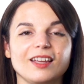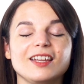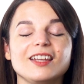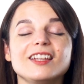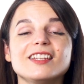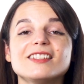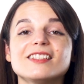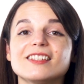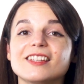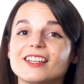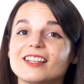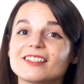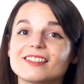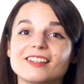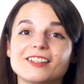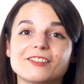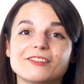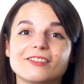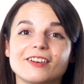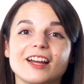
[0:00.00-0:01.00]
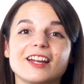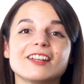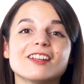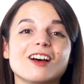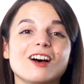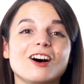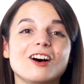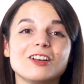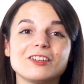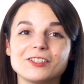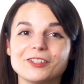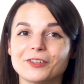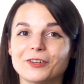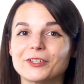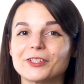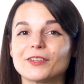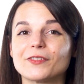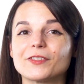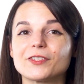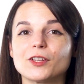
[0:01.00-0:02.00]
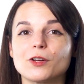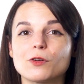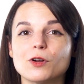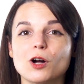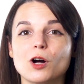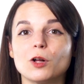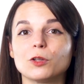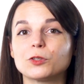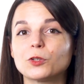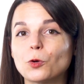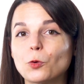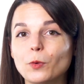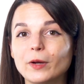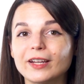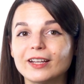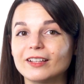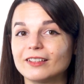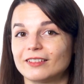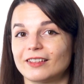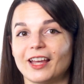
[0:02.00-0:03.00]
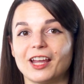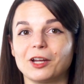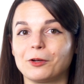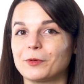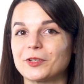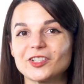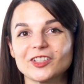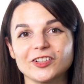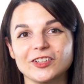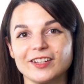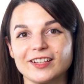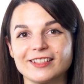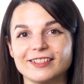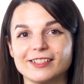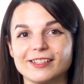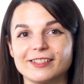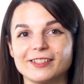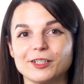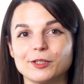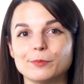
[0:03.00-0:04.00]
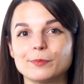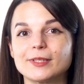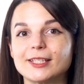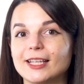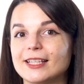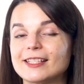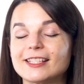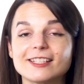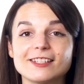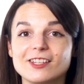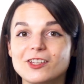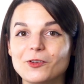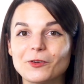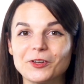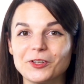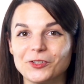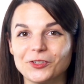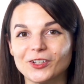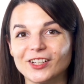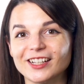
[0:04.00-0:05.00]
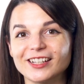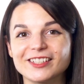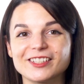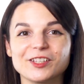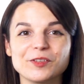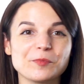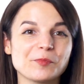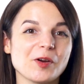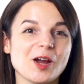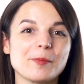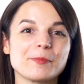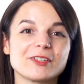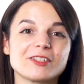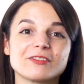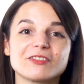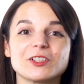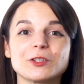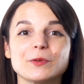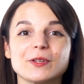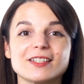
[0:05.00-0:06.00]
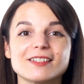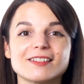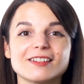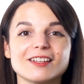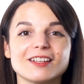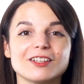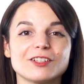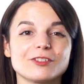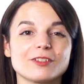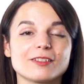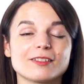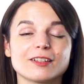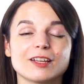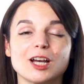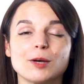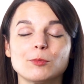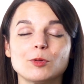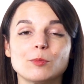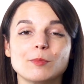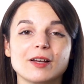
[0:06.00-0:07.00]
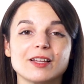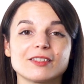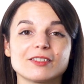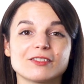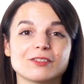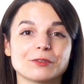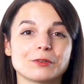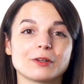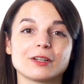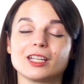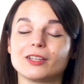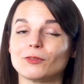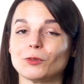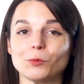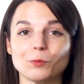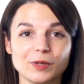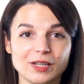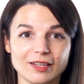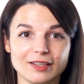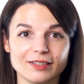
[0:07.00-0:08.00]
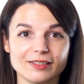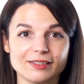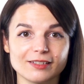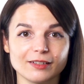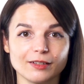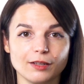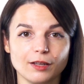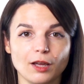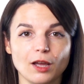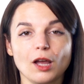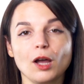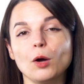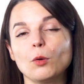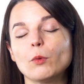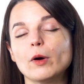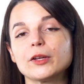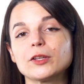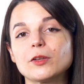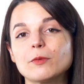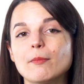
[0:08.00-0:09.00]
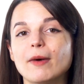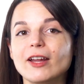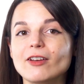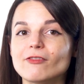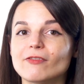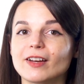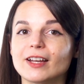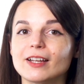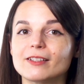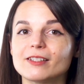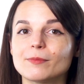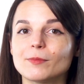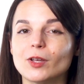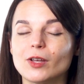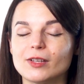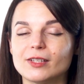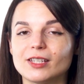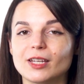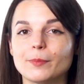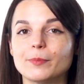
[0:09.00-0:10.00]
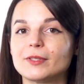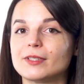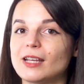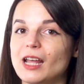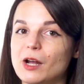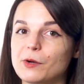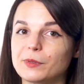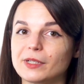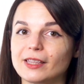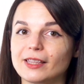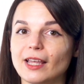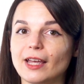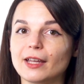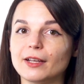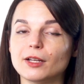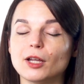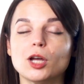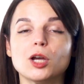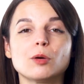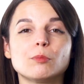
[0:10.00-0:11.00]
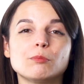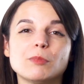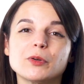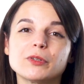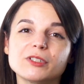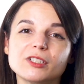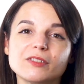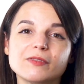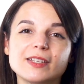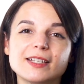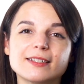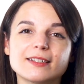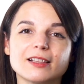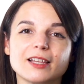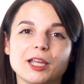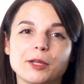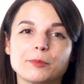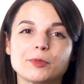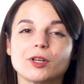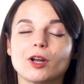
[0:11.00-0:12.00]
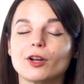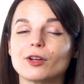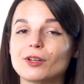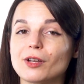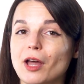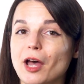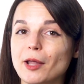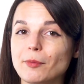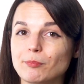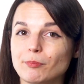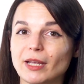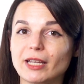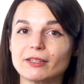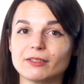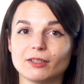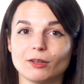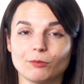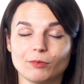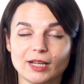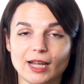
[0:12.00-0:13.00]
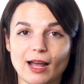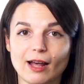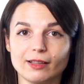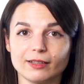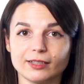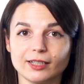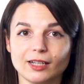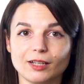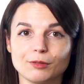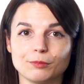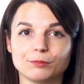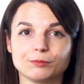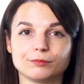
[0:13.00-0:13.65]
It's easy to find all sorts of so-called quick language learning systems and secret tricks that promise fluency in just a couple months or even weeks. While you might find some good tips now and then, most of these claims are not based in reality.